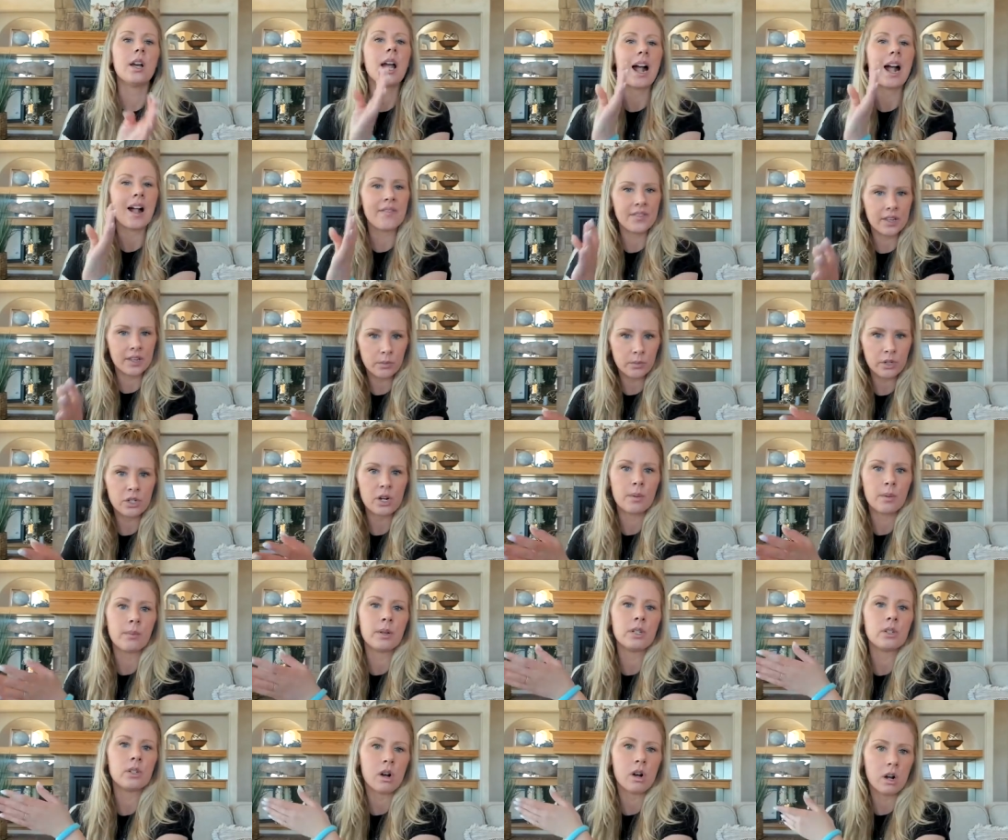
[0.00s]
And then we jump
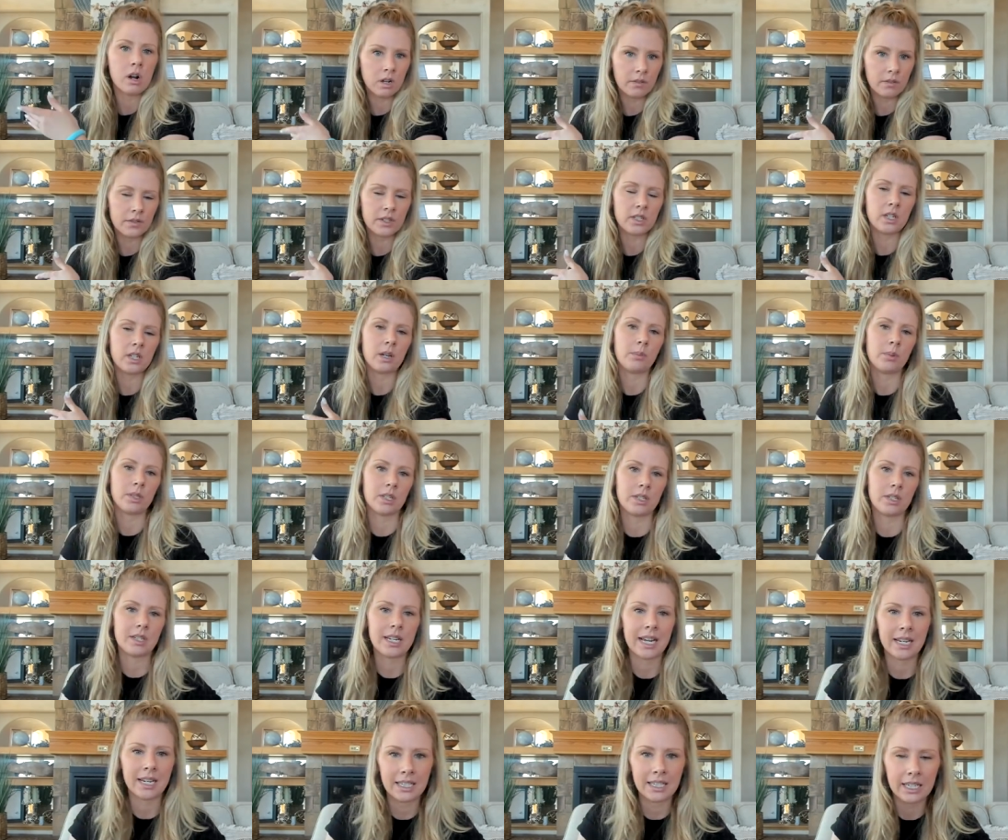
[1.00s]
into all of the tips and
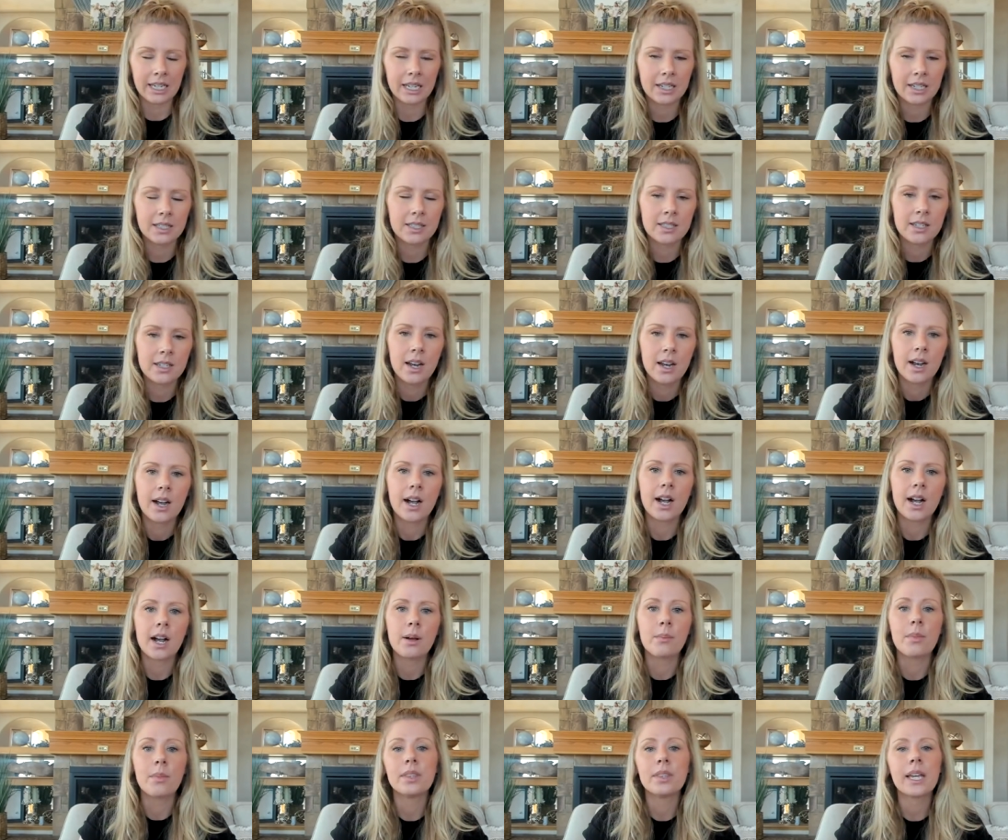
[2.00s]
techniques.
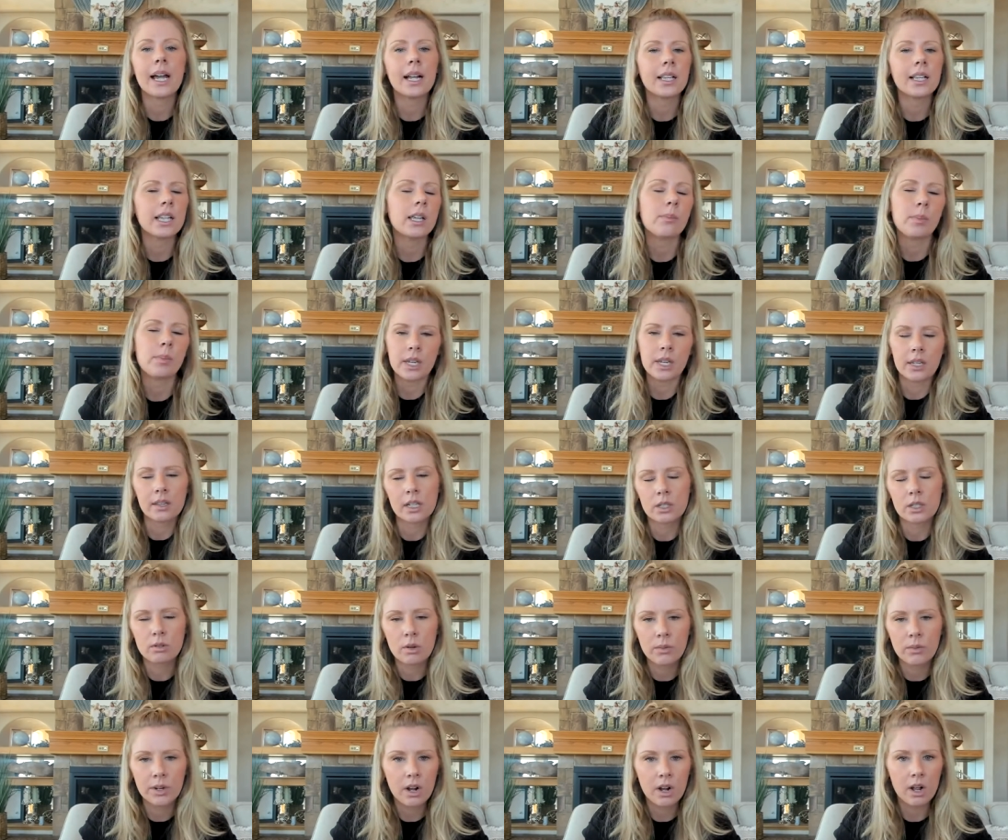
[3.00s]
Um, but the LAP, that's
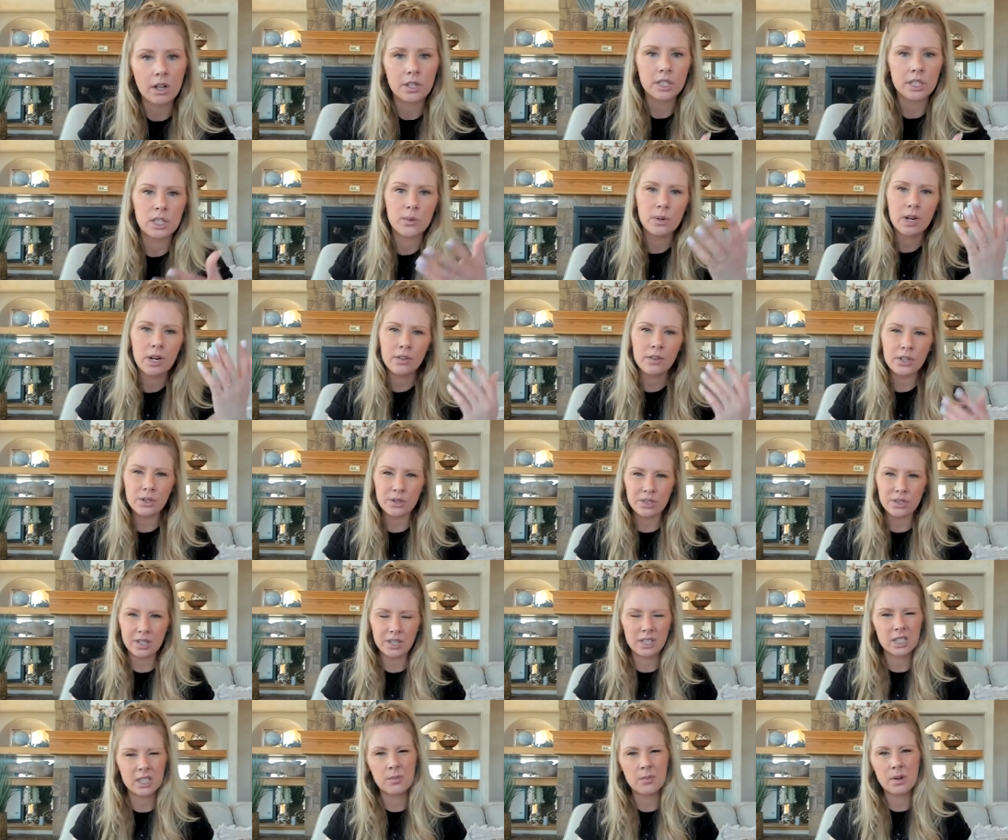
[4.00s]
what we call it. So whenever you
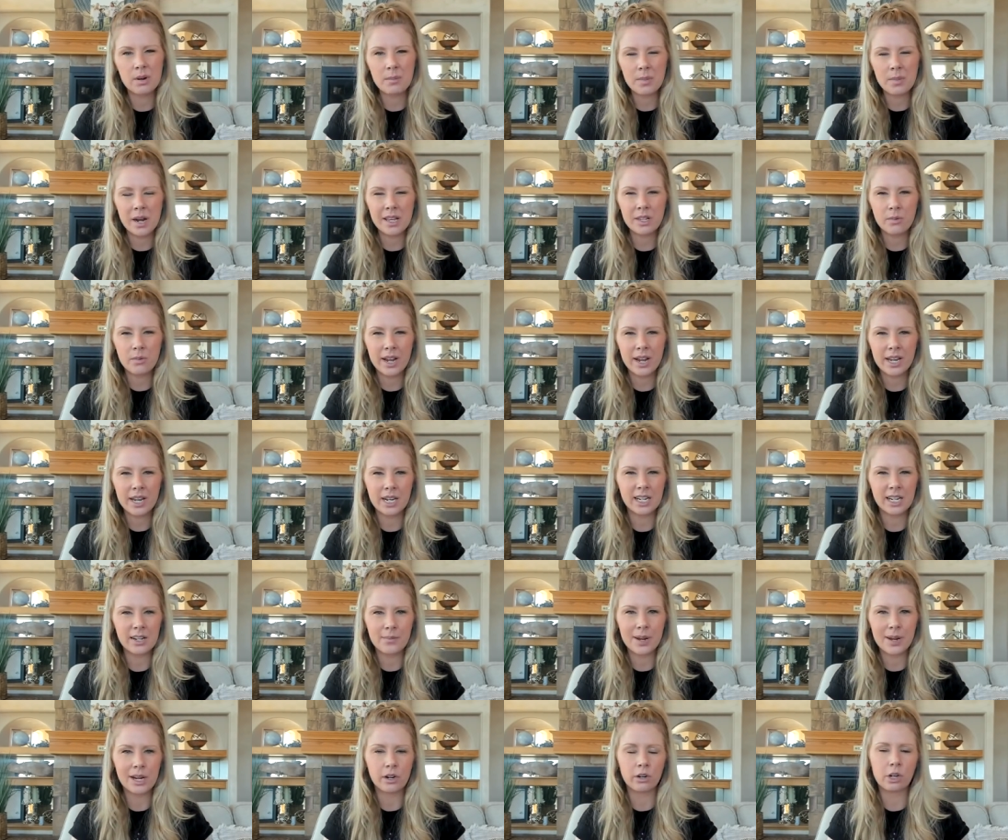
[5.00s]
see someone, by the way, in any
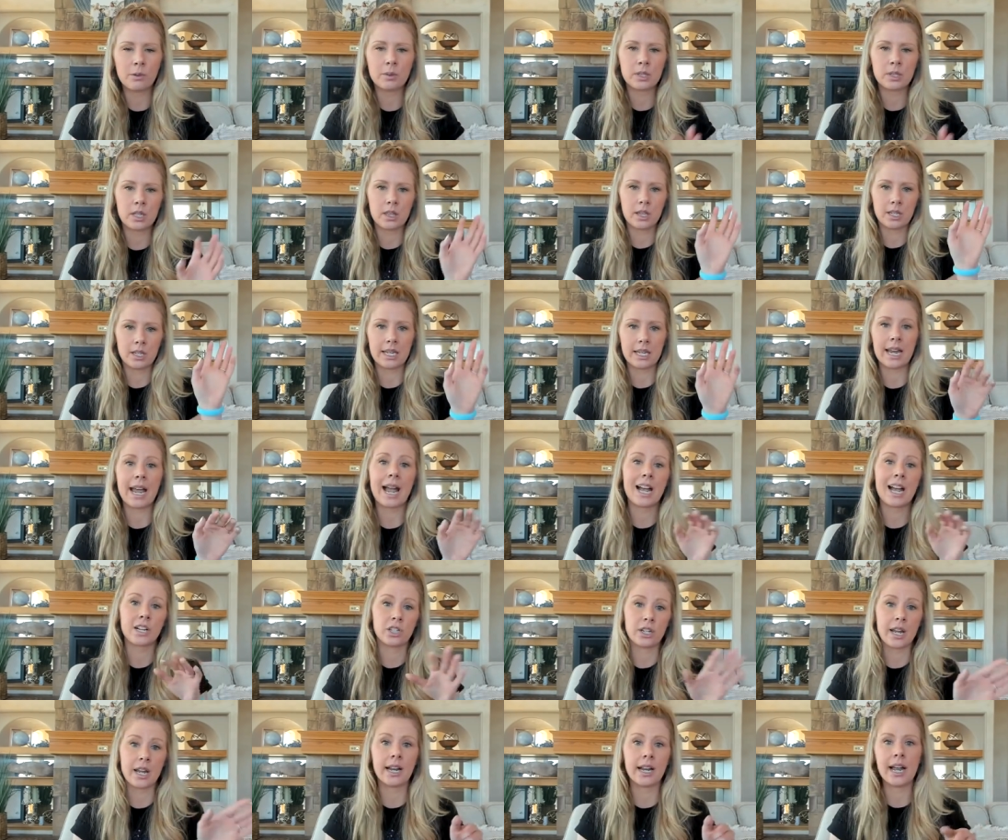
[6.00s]
of my groups and they say
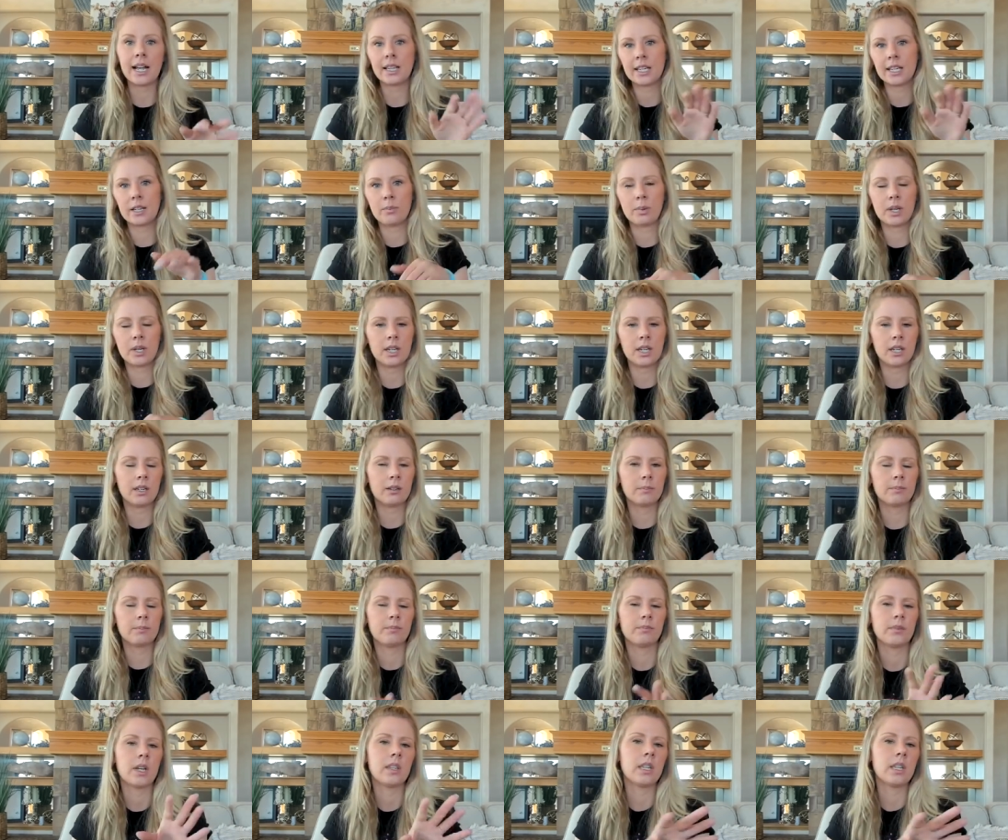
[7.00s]
hashtag LAP
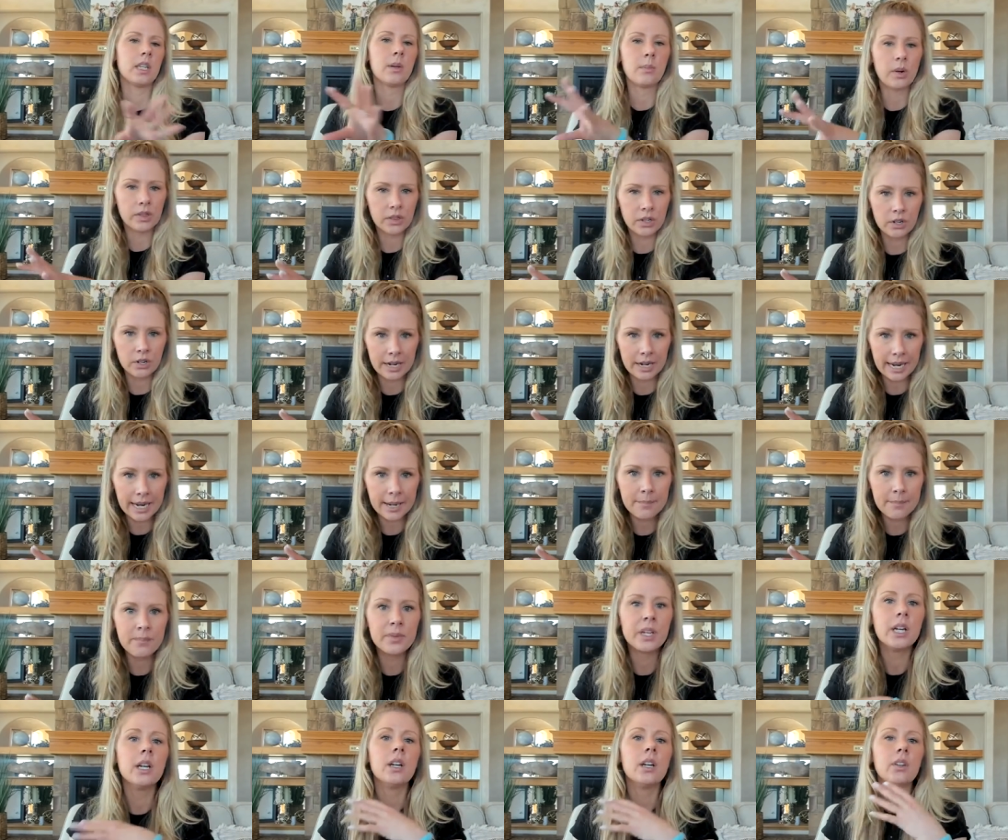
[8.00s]
and then they put their name,
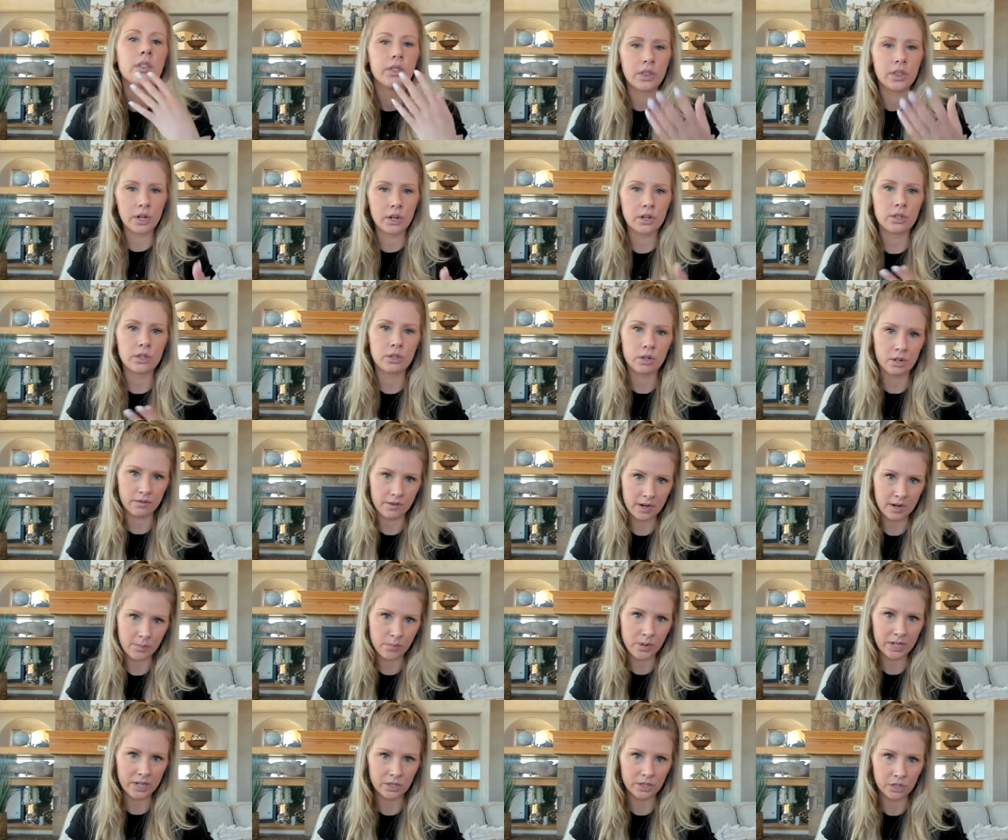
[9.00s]
they're a certified
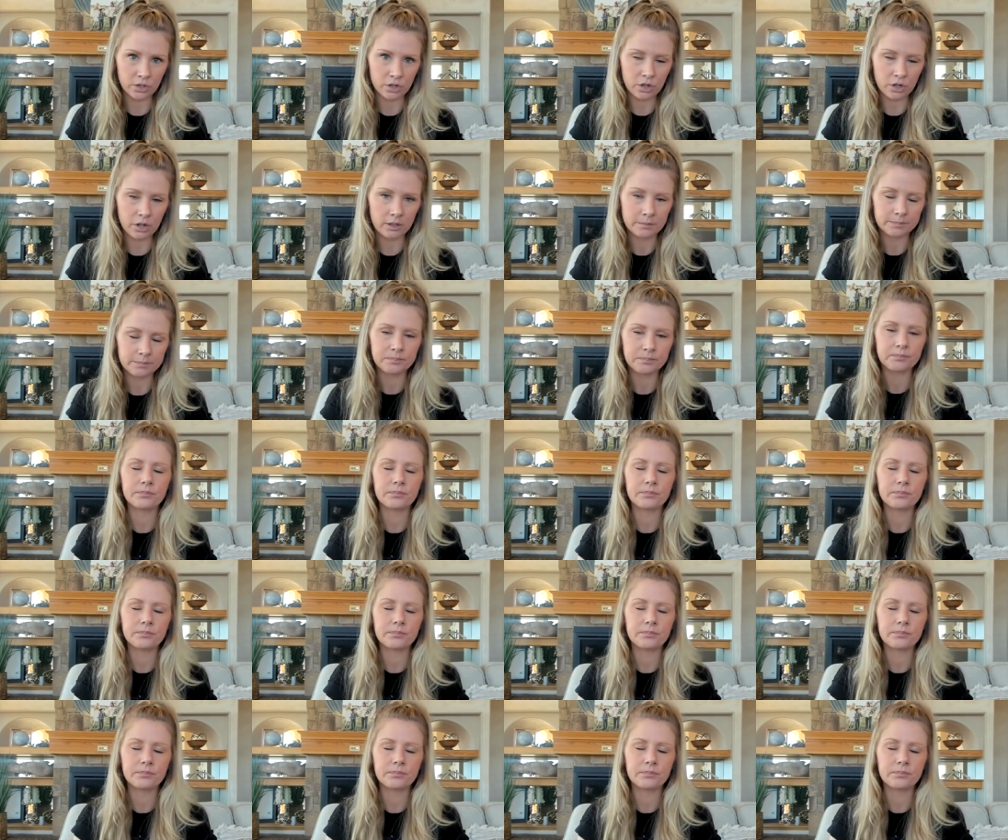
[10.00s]
practitioner.